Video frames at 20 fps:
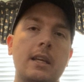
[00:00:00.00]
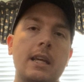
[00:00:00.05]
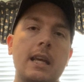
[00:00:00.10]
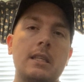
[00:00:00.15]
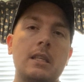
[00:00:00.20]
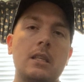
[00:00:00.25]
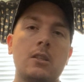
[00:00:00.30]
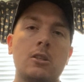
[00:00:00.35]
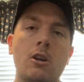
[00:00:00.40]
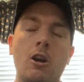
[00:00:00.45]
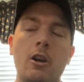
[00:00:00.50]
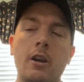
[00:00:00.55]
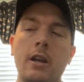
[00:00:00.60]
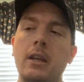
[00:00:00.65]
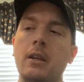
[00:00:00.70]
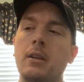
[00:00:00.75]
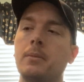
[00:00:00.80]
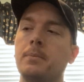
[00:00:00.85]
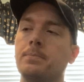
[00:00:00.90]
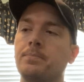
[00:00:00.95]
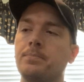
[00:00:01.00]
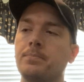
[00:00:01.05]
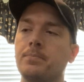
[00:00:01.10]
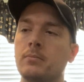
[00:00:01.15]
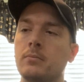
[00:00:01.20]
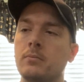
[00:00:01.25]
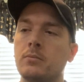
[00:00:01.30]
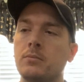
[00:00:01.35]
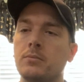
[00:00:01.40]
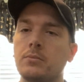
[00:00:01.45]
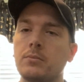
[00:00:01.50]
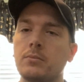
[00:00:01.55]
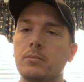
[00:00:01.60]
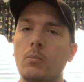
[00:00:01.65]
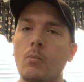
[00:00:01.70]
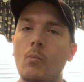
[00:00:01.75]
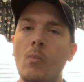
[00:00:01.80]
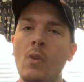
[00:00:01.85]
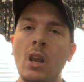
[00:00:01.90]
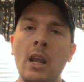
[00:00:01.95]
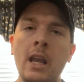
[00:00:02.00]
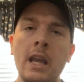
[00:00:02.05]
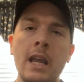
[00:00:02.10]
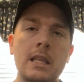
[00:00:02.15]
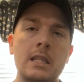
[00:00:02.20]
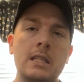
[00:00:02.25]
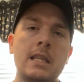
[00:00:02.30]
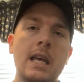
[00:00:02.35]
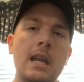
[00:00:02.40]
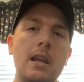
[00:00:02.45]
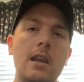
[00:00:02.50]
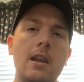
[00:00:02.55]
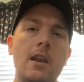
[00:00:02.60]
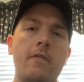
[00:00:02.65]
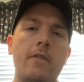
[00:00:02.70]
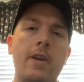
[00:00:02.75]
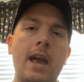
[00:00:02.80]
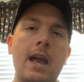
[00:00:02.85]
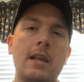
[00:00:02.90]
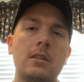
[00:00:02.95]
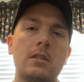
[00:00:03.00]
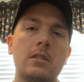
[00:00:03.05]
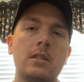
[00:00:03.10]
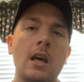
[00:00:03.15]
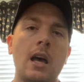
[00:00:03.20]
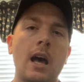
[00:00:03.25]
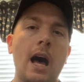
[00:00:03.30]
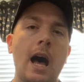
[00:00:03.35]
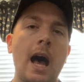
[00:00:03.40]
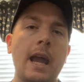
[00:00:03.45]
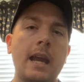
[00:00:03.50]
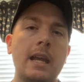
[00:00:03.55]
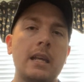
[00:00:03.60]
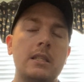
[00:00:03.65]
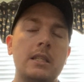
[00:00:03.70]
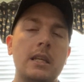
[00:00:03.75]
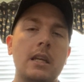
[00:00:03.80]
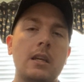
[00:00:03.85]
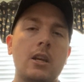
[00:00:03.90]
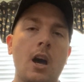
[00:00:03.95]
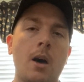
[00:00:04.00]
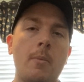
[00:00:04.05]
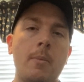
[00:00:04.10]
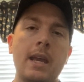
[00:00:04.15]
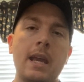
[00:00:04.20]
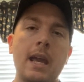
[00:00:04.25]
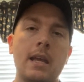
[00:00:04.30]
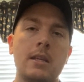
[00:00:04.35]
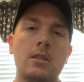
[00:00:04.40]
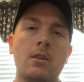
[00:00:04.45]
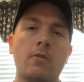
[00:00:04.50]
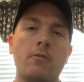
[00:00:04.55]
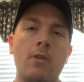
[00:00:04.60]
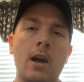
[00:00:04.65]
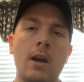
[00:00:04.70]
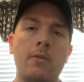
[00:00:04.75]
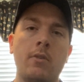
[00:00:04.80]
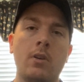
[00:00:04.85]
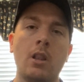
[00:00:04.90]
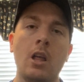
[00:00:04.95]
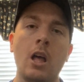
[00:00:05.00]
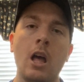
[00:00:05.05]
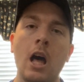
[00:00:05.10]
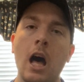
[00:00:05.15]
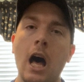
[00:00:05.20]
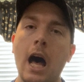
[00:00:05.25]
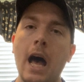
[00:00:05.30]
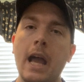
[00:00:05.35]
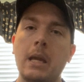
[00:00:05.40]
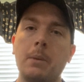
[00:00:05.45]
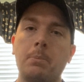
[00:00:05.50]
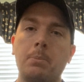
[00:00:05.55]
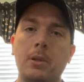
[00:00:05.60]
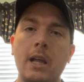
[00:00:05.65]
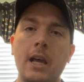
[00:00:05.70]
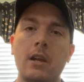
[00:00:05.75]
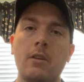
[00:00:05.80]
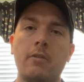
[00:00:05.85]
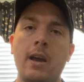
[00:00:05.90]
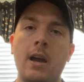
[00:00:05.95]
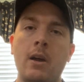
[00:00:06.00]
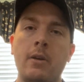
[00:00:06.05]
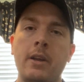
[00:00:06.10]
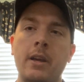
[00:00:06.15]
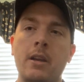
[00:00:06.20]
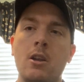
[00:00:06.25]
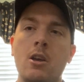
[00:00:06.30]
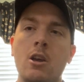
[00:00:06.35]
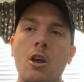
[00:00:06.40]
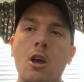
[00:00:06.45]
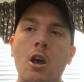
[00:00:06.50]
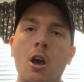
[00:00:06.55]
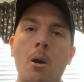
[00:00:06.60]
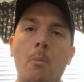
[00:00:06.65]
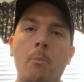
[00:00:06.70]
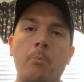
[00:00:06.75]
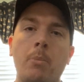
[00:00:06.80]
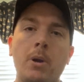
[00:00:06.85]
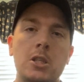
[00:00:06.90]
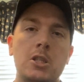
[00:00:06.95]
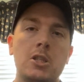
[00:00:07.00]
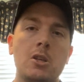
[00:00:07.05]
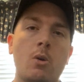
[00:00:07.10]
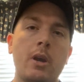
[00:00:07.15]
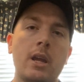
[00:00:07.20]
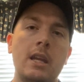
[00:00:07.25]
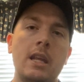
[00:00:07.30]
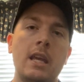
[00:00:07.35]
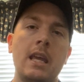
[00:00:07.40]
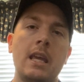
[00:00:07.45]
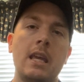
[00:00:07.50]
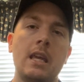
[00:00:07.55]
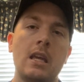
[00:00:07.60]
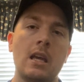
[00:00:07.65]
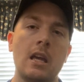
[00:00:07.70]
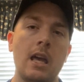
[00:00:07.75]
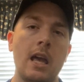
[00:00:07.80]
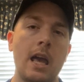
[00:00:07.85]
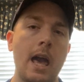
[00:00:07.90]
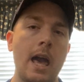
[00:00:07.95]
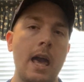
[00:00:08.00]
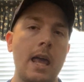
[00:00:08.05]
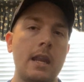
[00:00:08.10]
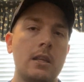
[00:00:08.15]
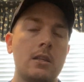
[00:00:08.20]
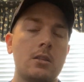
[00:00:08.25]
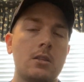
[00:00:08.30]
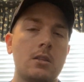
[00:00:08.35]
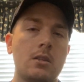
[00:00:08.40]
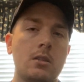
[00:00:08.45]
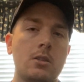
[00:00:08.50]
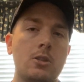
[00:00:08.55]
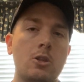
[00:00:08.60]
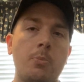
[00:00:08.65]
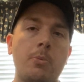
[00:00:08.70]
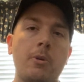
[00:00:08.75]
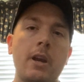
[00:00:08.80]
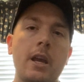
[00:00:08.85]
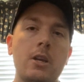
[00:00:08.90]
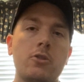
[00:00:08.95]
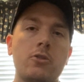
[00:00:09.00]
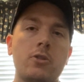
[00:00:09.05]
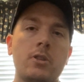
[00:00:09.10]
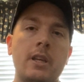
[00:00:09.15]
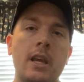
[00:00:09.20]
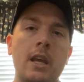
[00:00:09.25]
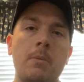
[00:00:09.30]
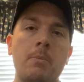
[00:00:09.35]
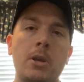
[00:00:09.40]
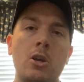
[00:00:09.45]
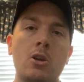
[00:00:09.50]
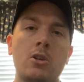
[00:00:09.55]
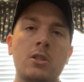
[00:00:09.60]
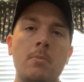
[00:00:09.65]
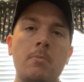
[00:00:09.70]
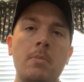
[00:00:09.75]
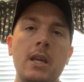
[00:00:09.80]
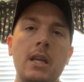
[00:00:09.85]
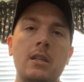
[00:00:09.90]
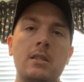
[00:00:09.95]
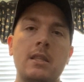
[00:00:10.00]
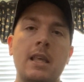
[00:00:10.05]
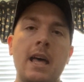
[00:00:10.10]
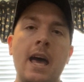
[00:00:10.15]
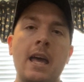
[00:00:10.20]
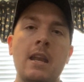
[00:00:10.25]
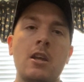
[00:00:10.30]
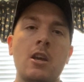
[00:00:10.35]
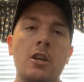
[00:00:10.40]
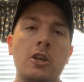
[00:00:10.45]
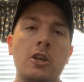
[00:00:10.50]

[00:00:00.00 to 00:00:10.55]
to get discarded. It's set in advance. I can see it coming as the rival. I could plan around it, but so can he. And it's super interesting because it means that,